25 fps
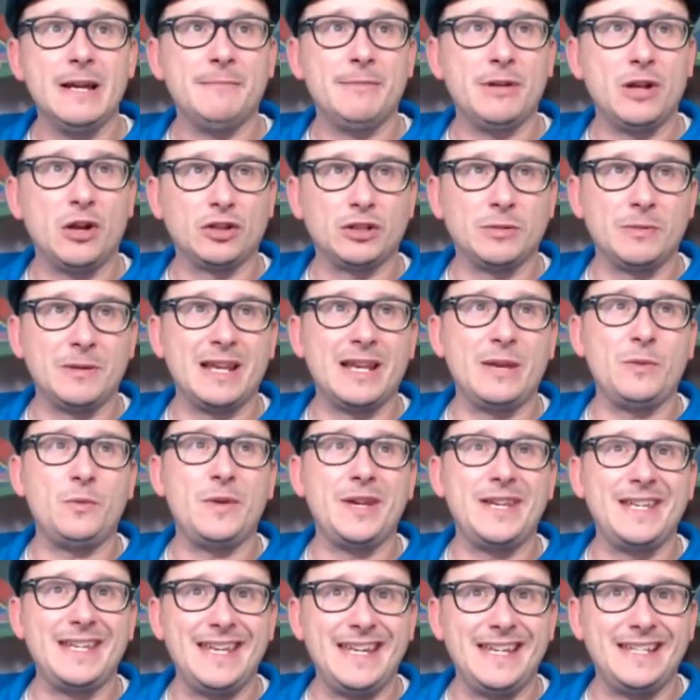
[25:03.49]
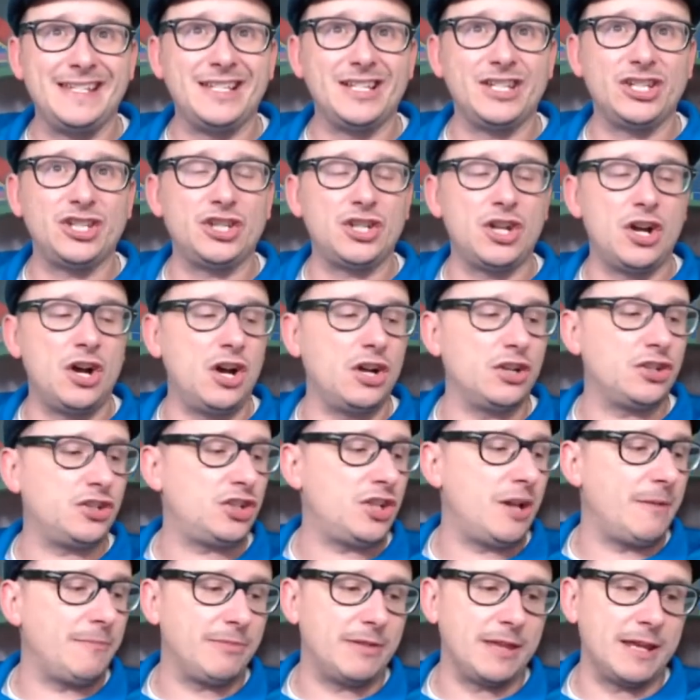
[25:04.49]
But ultimately, we need to start
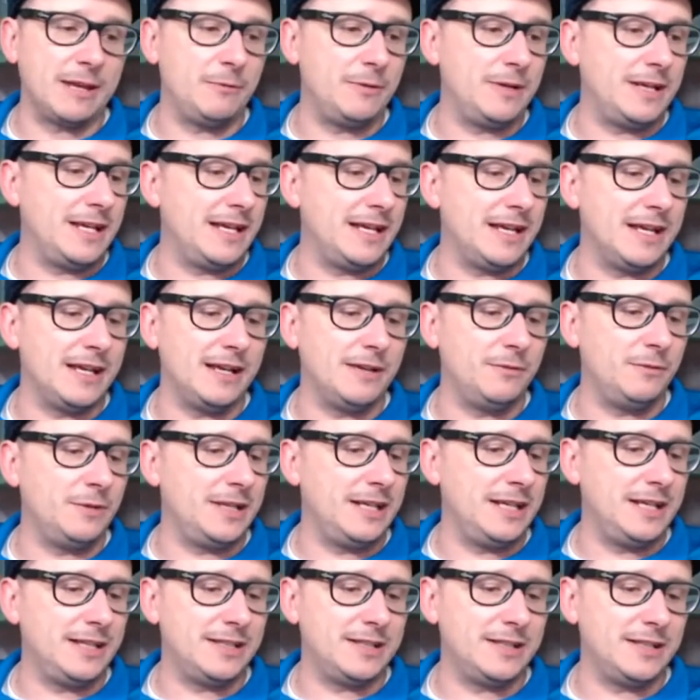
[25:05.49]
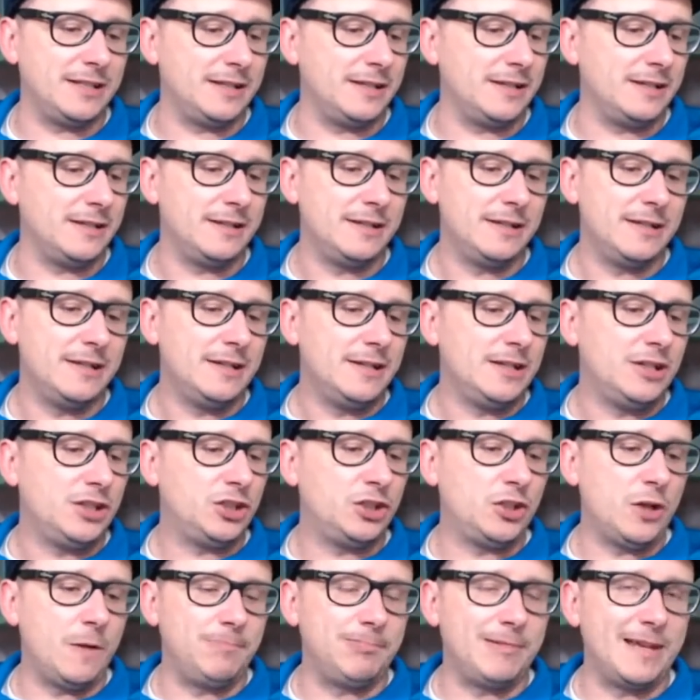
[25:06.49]
something. We need uh, we need to
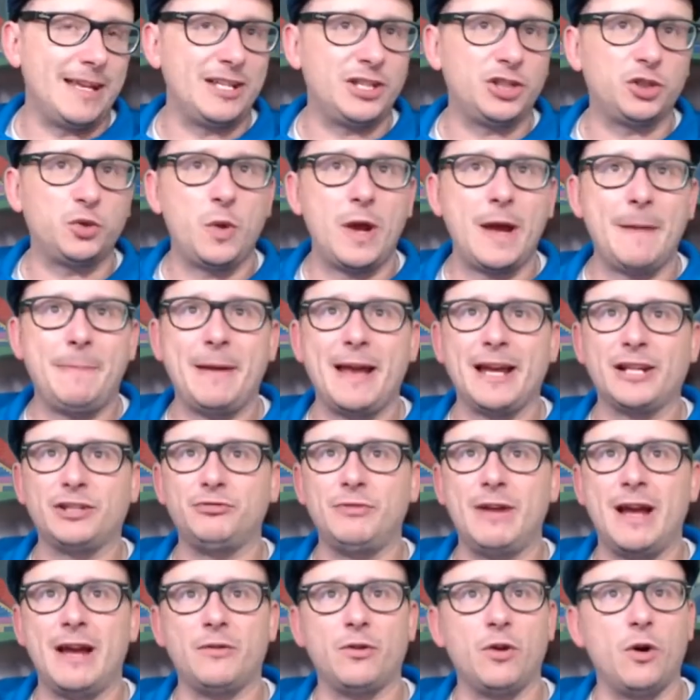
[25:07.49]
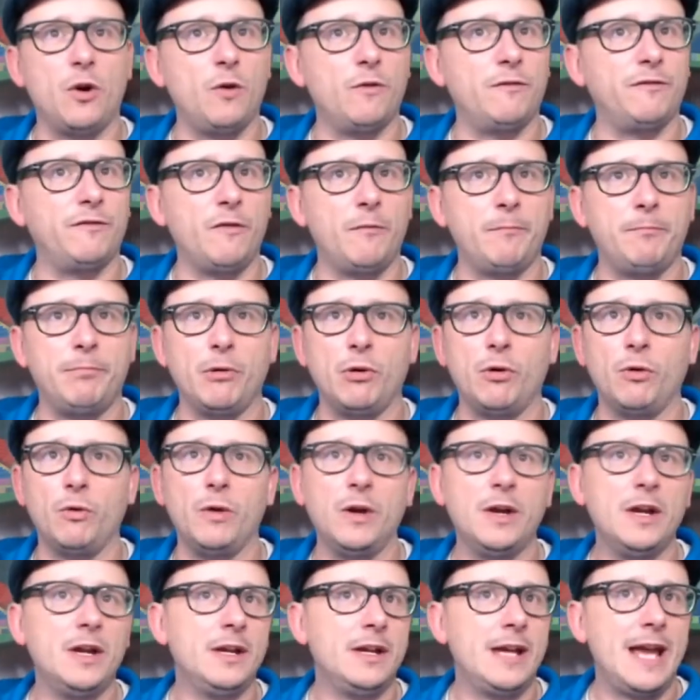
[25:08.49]
stop playing square pegs, round hole
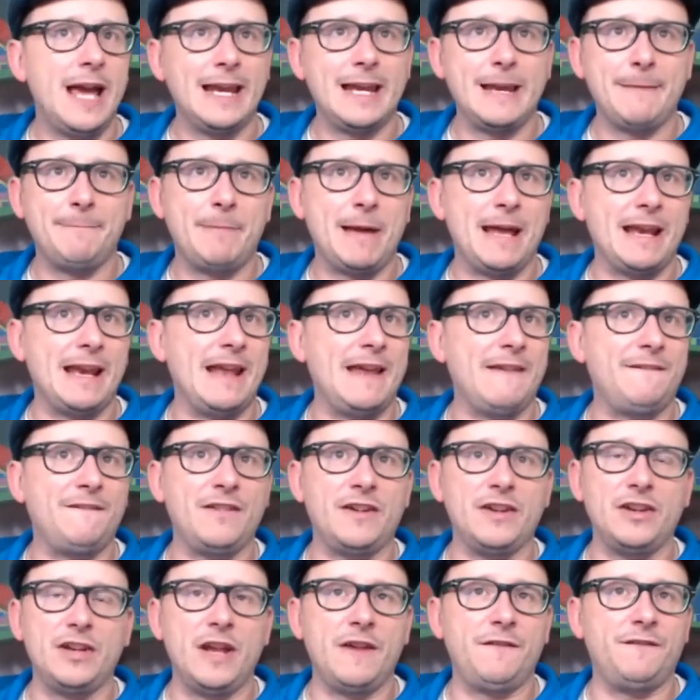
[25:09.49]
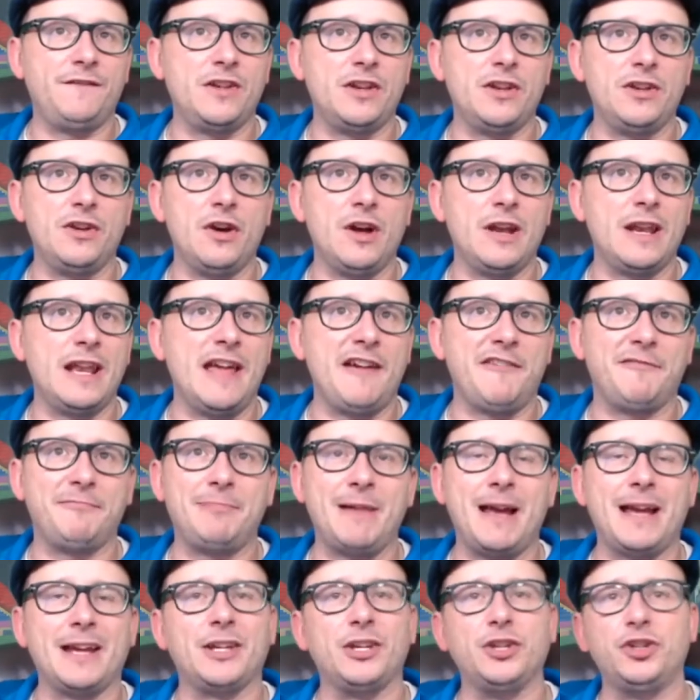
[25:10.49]
football. Elliot Bennett, if you're, if you're not a
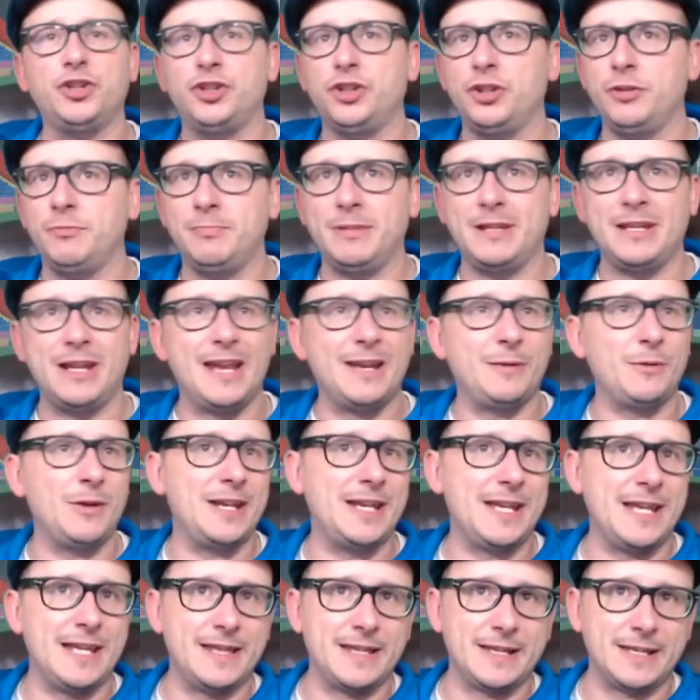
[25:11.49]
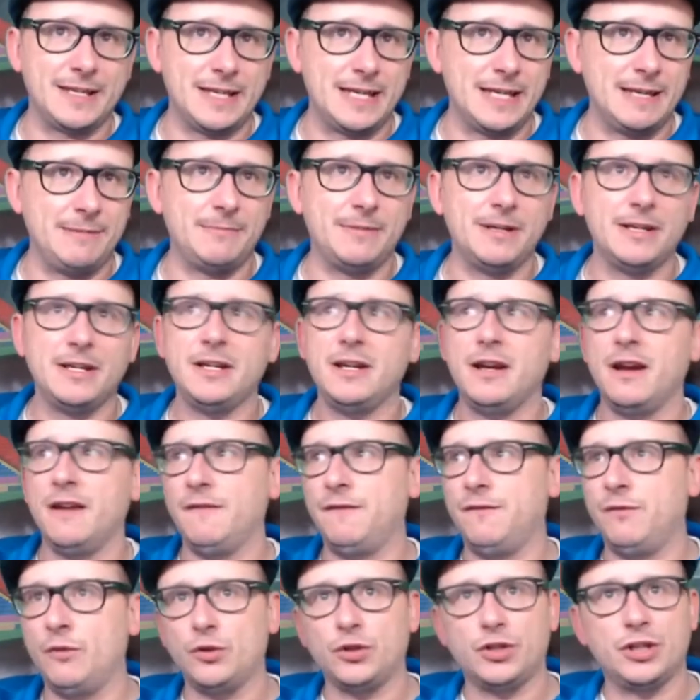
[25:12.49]
left-back, you shouldn't be anywhere near the team.
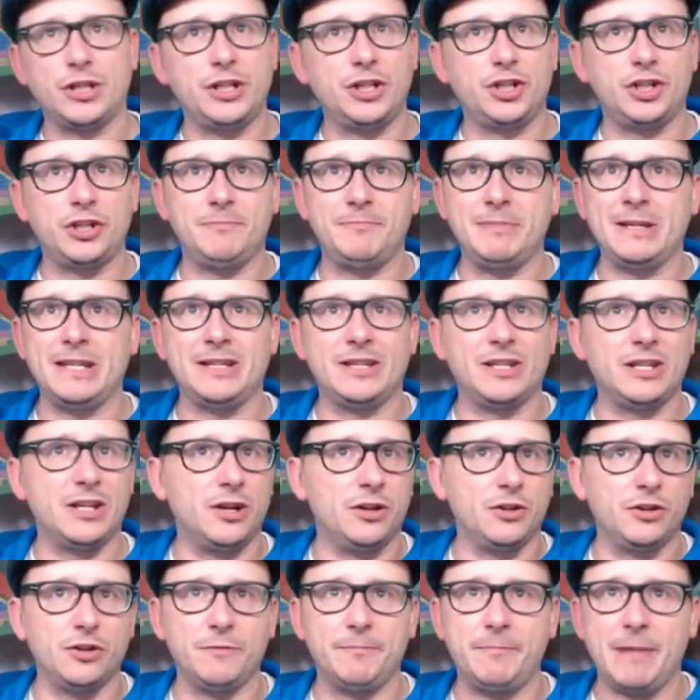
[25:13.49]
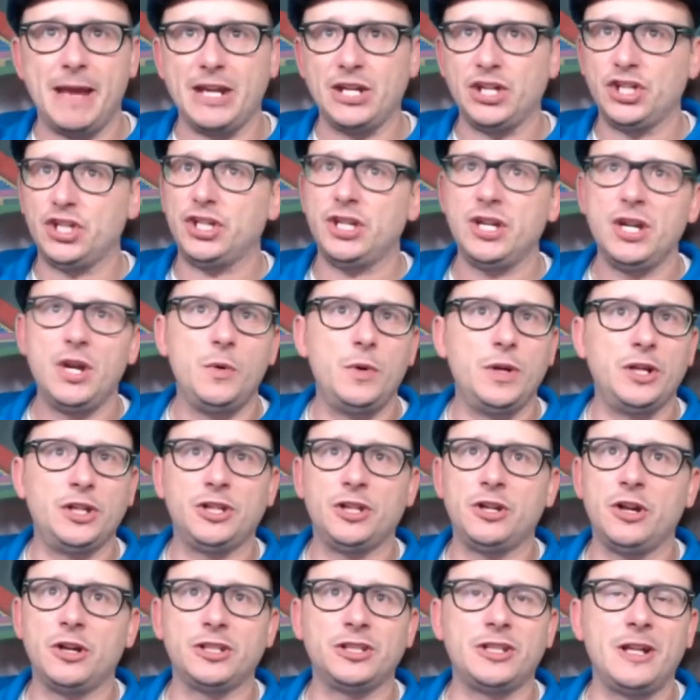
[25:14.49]
Unfortunately, you should be in the, on the bench. We've
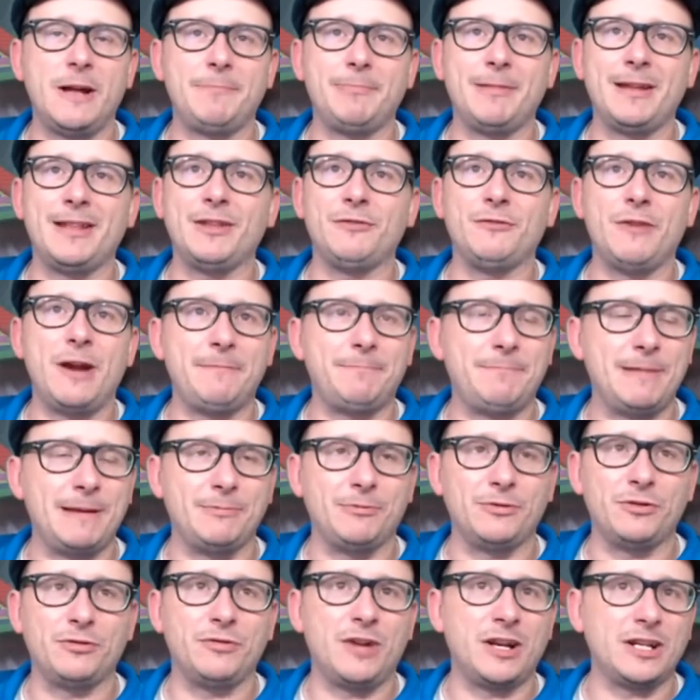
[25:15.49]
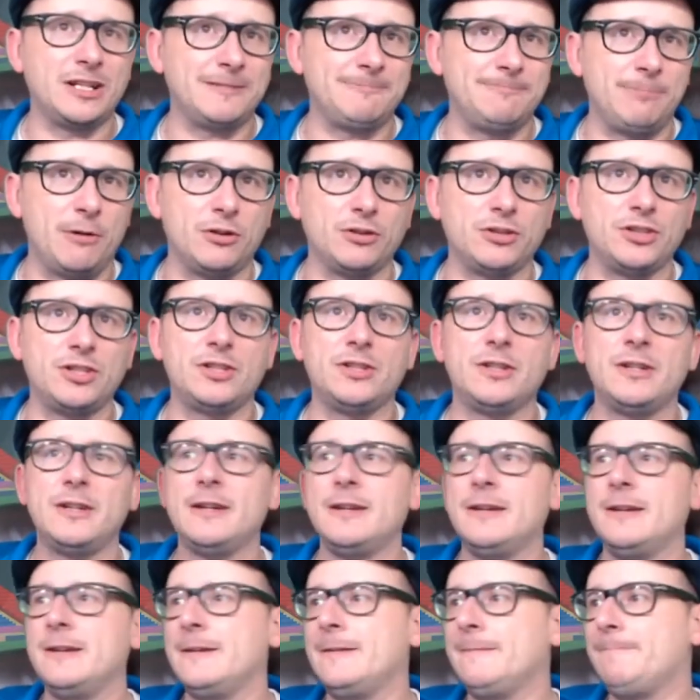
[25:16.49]
just got to start playing the right people in the right spots,
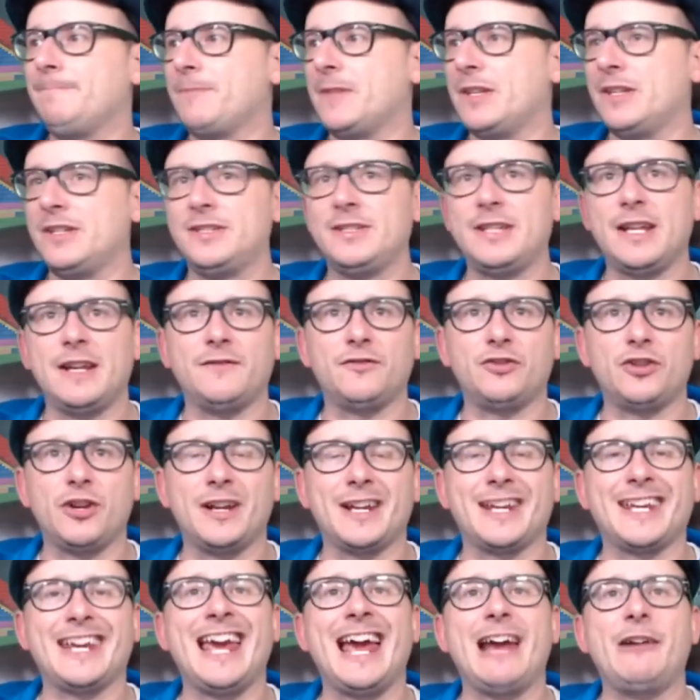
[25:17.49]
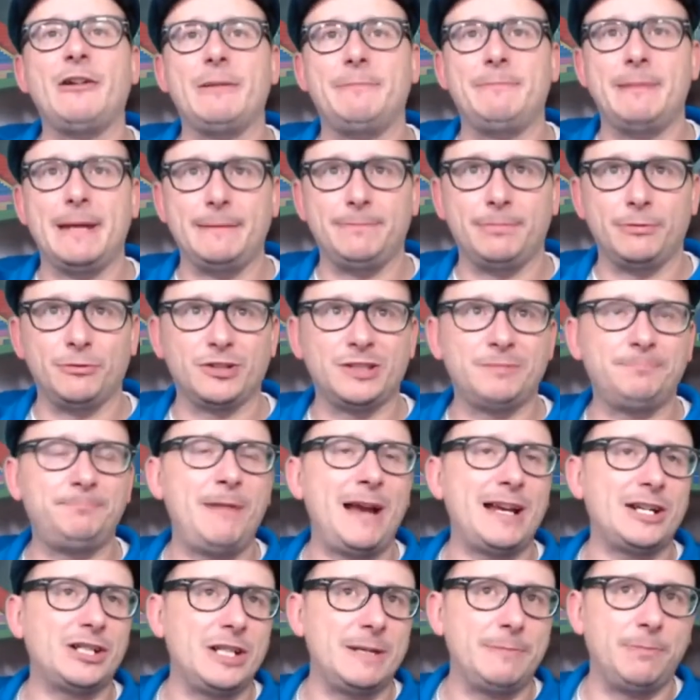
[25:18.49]
instead of trying to carry people,
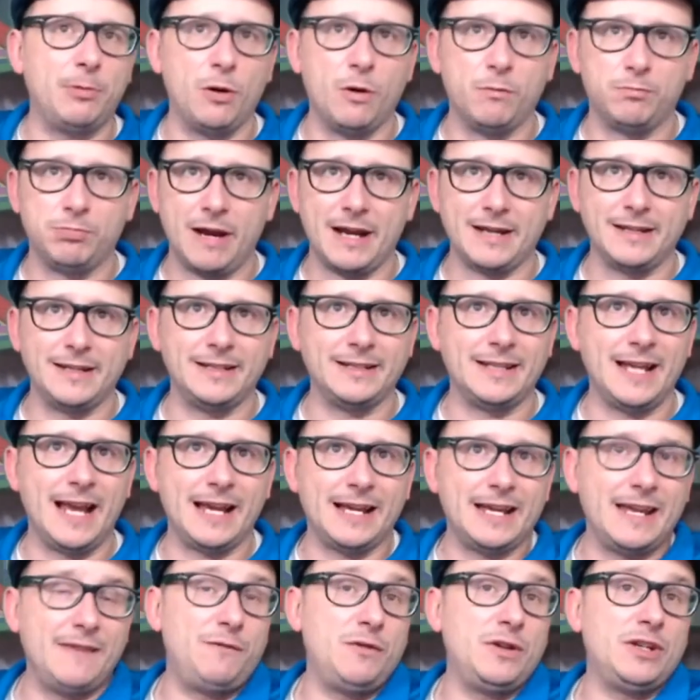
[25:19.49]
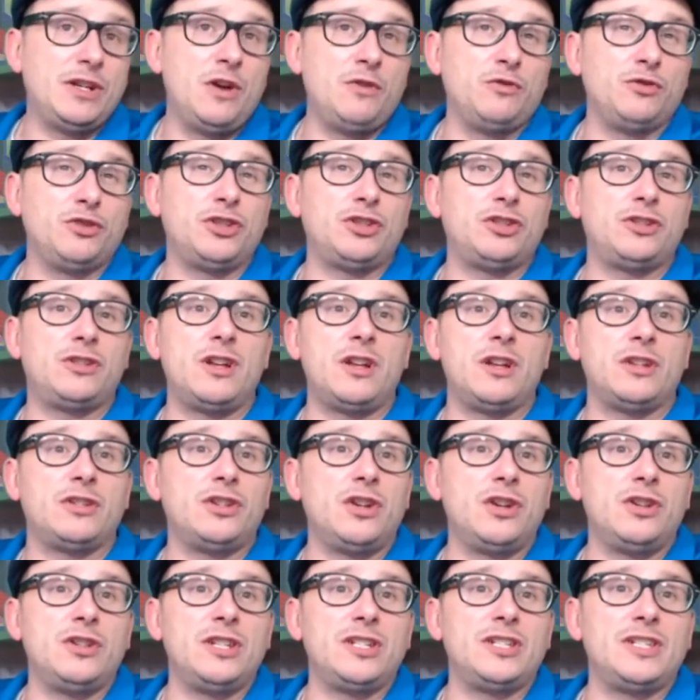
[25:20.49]
especially poor Bradley Dack. If we don't uh,
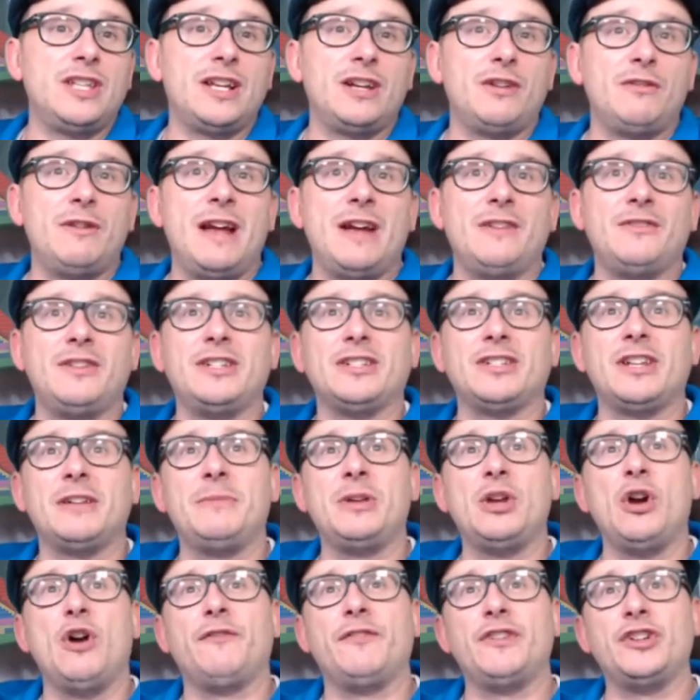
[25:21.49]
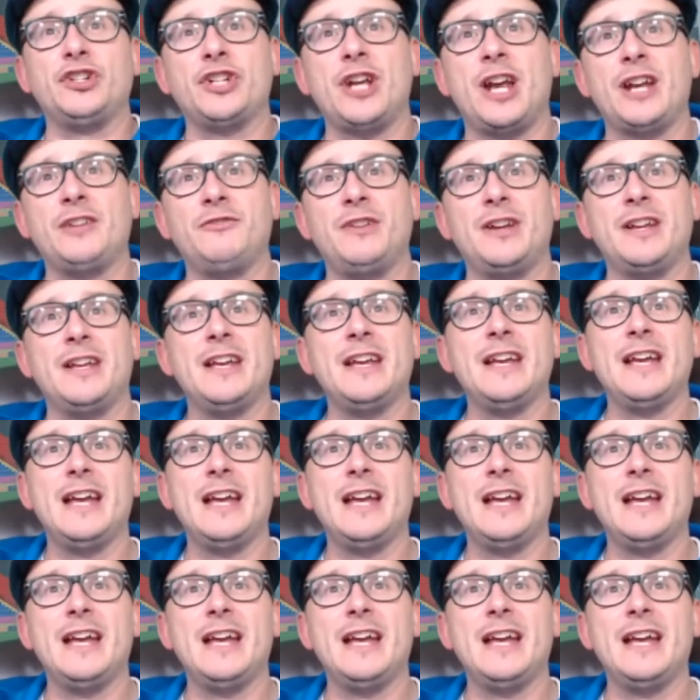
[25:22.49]
turn this thing around, he's going to be off in January